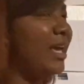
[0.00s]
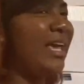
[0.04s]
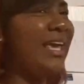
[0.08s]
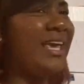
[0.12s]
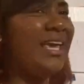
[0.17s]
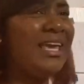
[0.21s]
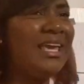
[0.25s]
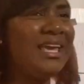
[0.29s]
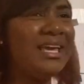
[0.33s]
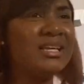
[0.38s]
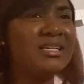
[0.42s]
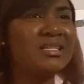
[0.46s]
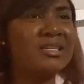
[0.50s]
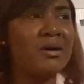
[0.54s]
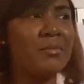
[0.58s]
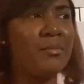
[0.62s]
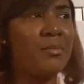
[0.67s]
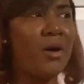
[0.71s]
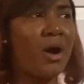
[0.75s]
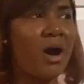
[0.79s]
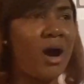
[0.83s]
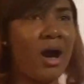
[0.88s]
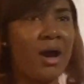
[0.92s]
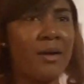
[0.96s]
He is a
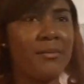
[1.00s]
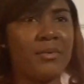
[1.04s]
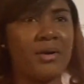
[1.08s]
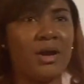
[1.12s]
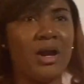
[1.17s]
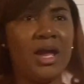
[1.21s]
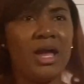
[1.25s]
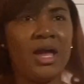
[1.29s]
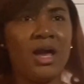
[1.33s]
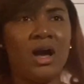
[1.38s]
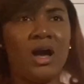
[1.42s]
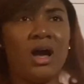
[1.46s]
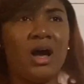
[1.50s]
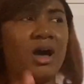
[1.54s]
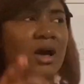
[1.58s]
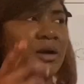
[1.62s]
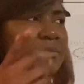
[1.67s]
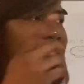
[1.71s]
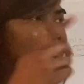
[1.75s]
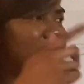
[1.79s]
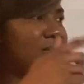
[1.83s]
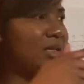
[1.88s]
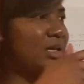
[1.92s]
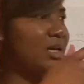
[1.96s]
barber.
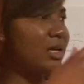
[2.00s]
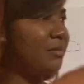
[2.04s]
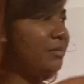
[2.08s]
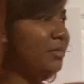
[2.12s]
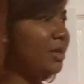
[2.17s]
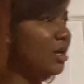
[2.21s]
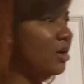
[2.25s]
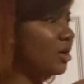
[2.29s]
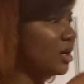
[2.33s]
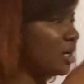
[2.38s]
Camille,